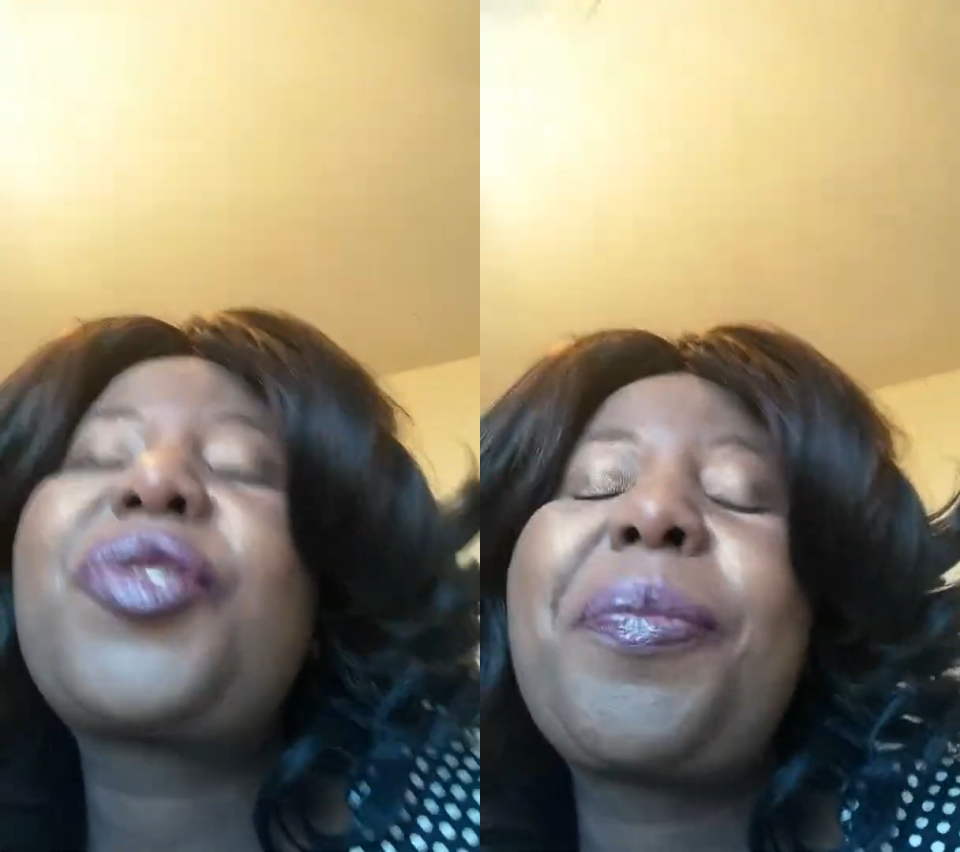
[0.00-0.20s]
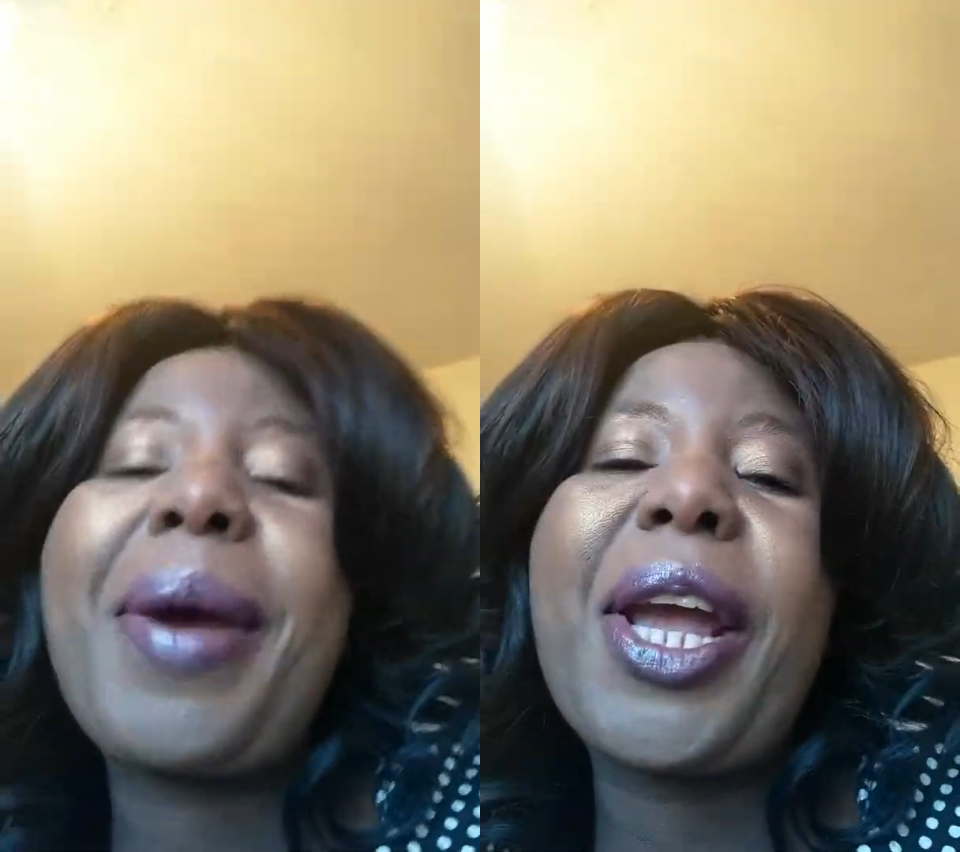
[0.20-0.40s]

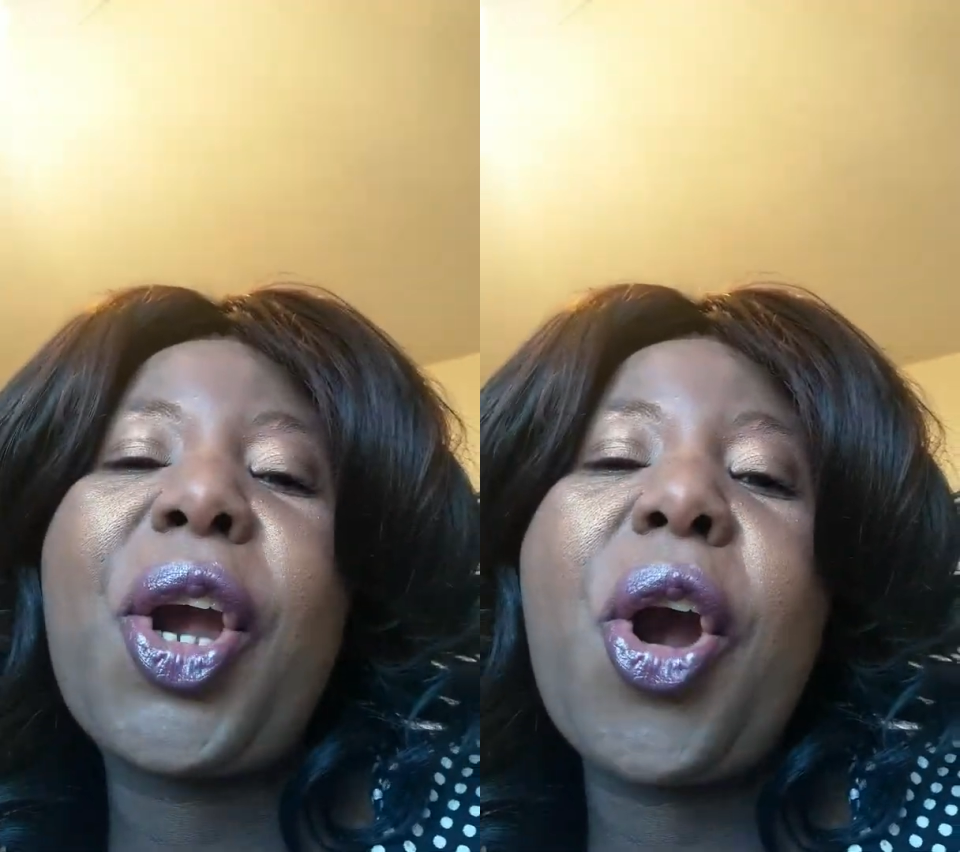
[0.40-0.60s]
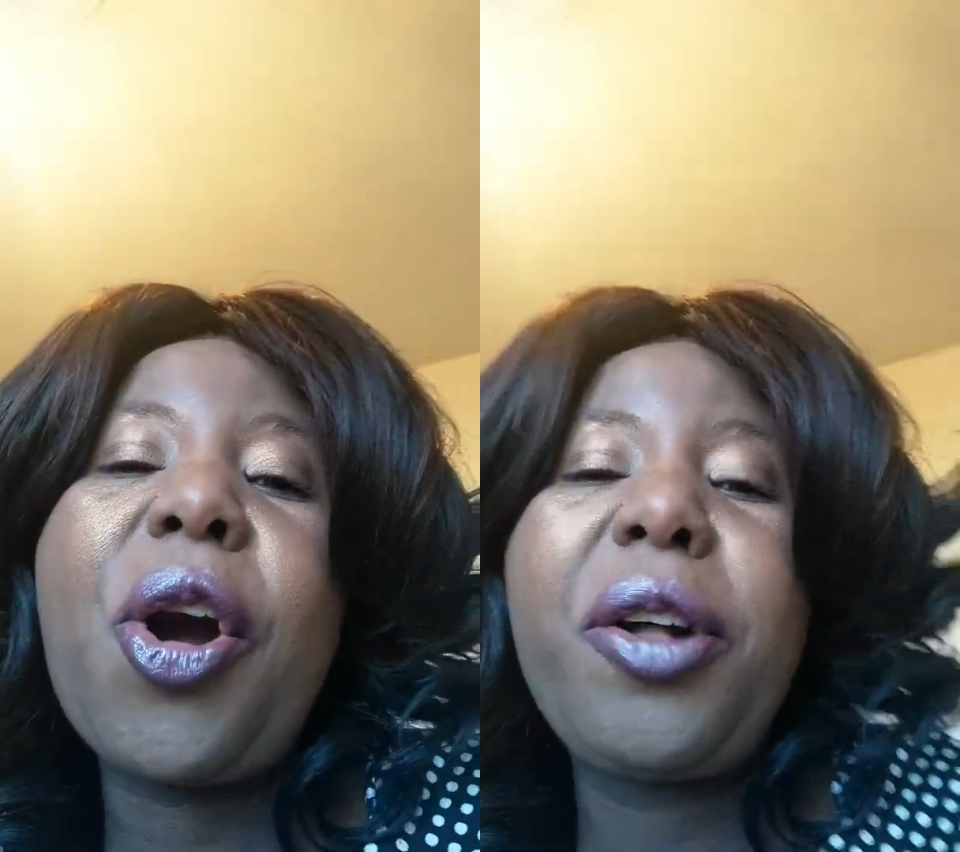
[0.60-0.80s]
to buy
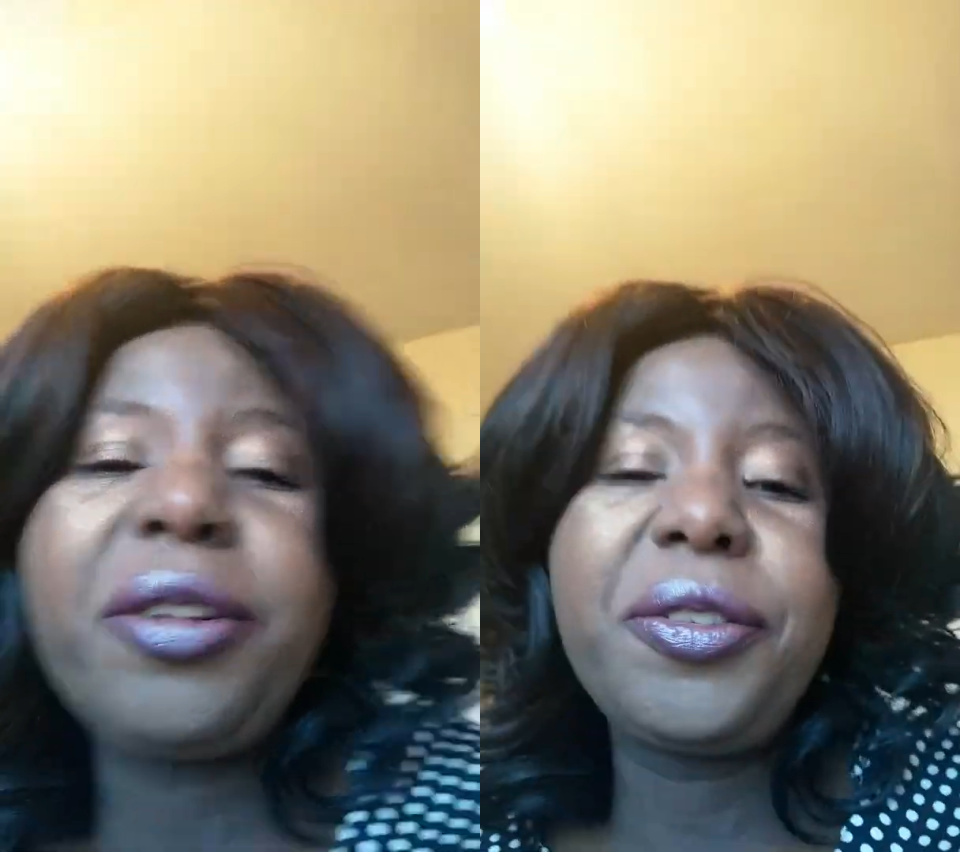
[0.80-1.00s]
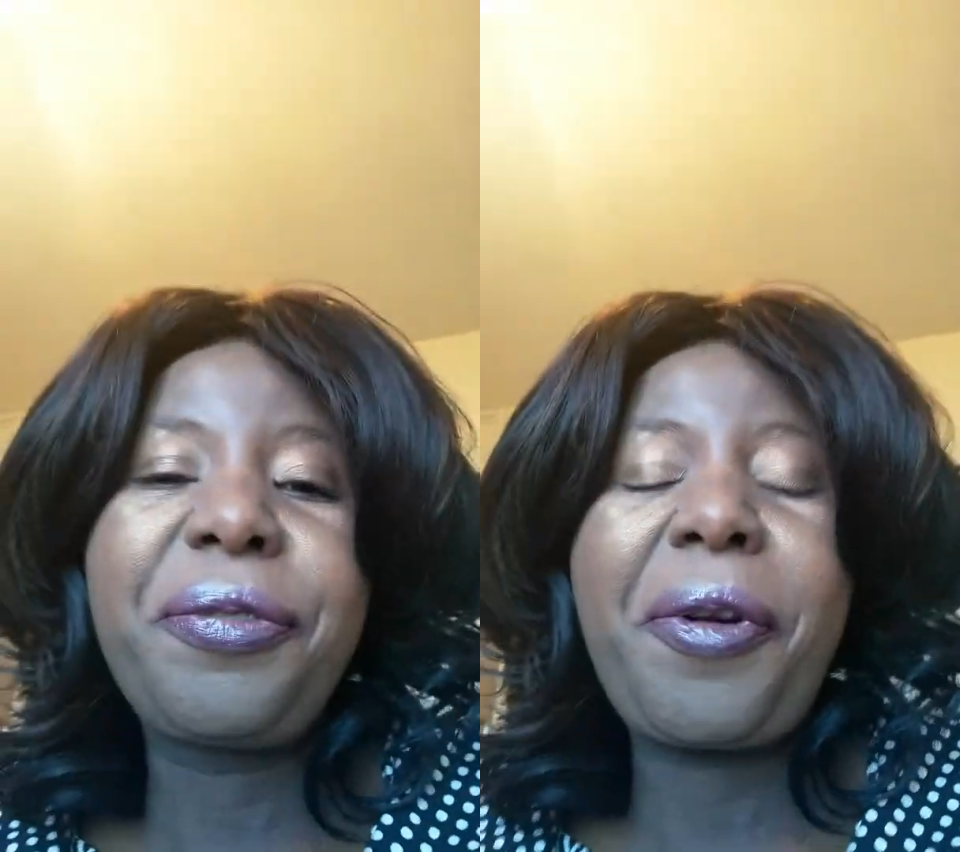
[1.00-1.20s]

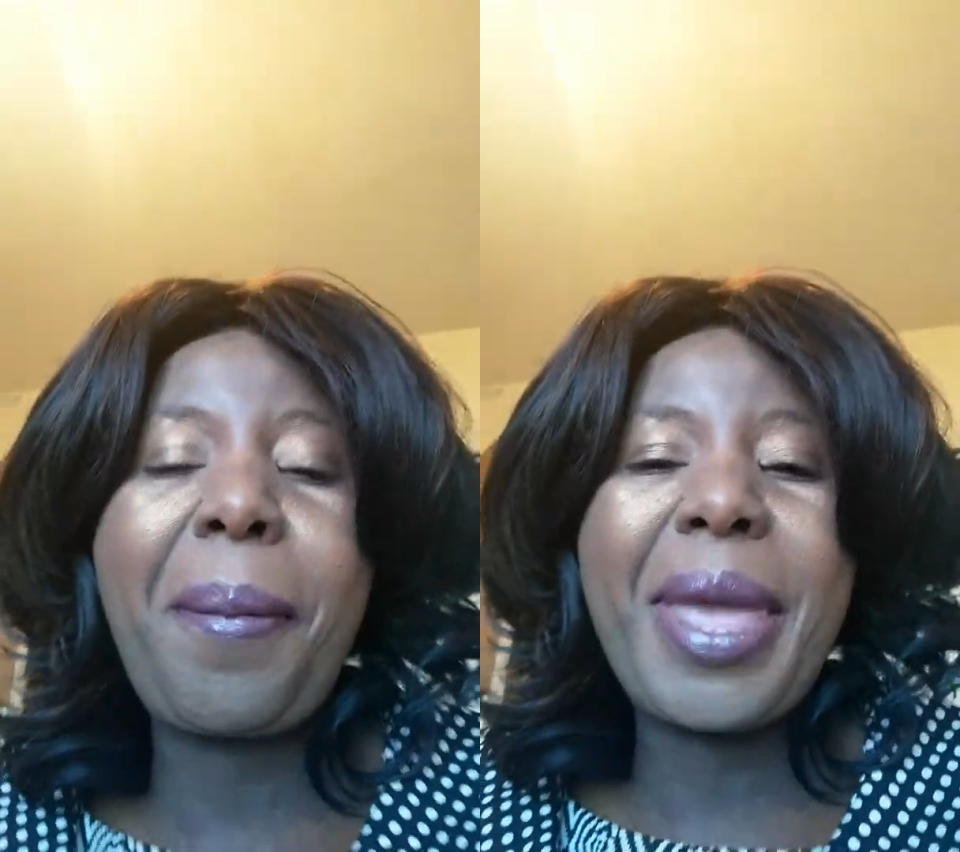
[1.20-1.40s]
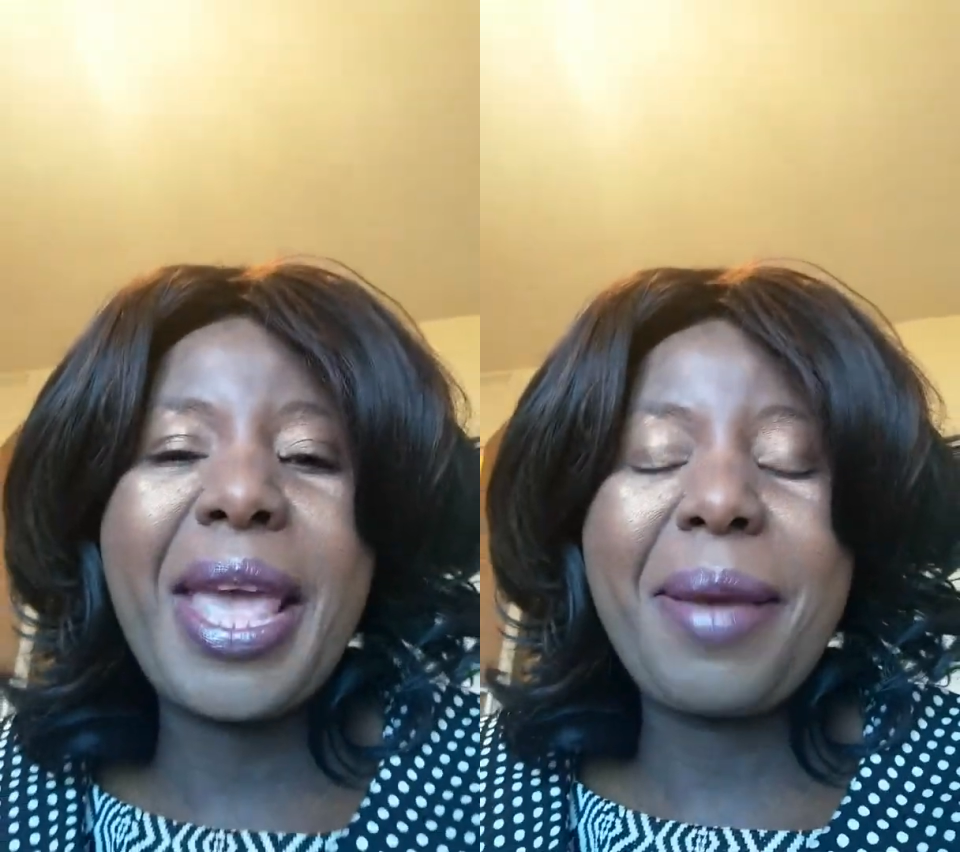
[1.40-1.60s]
gold
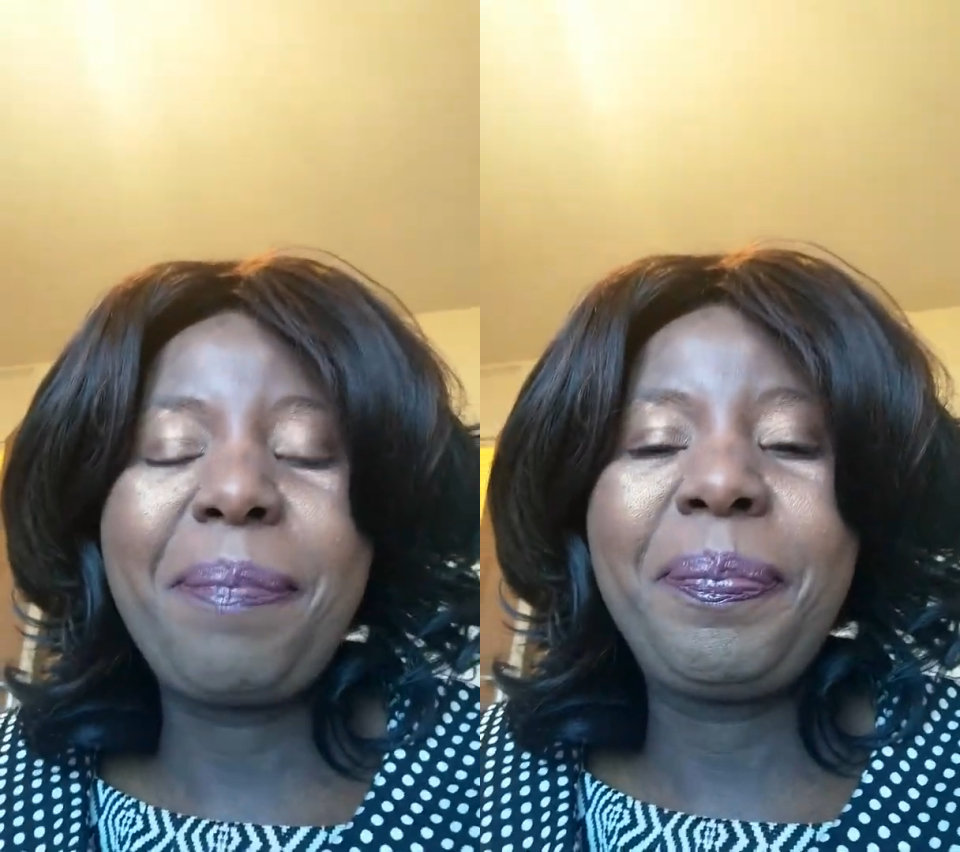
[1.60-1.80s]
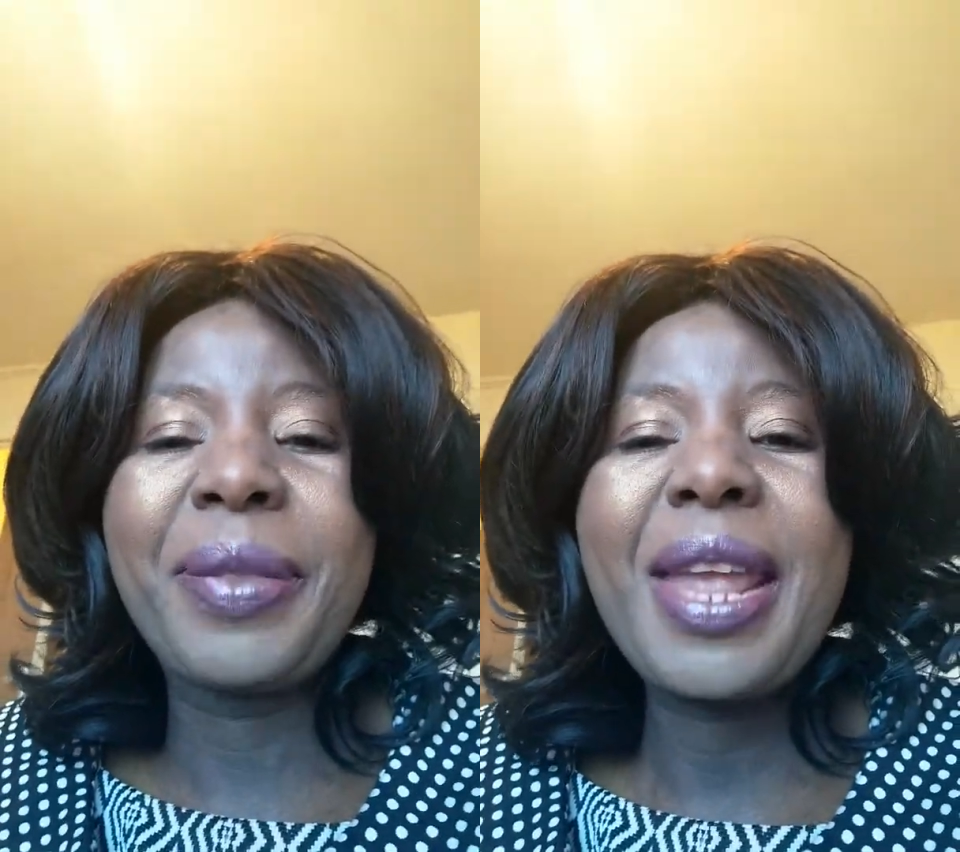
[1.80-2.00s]
from
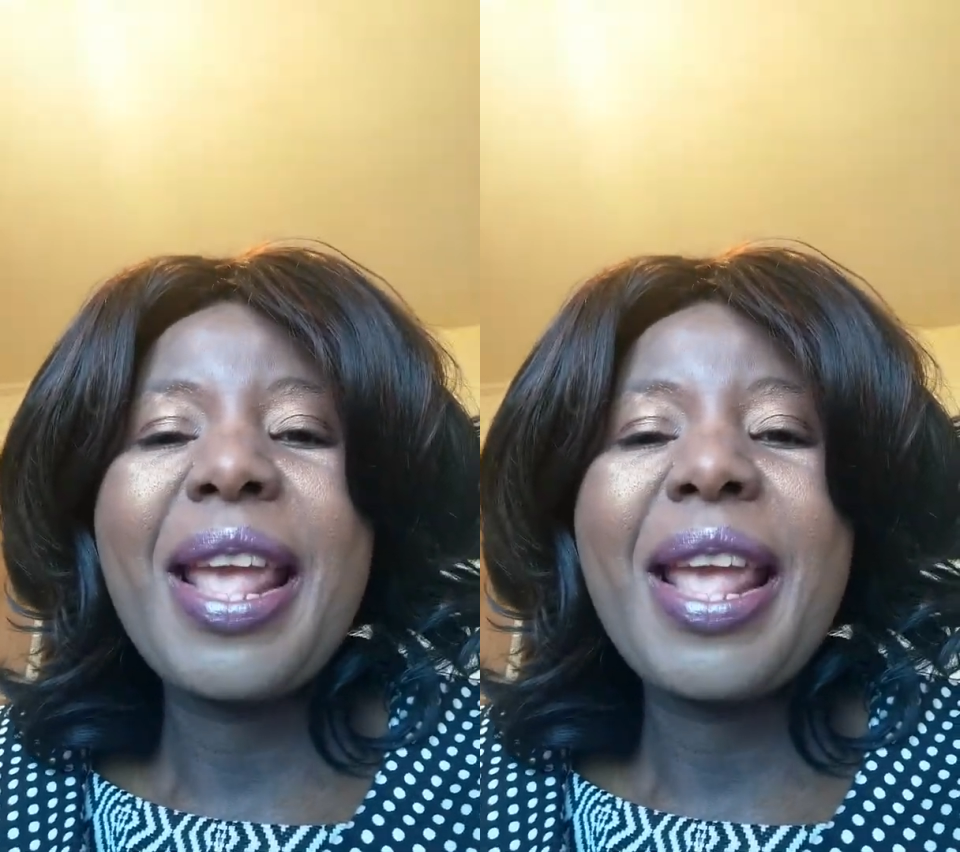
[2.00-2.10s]
Him,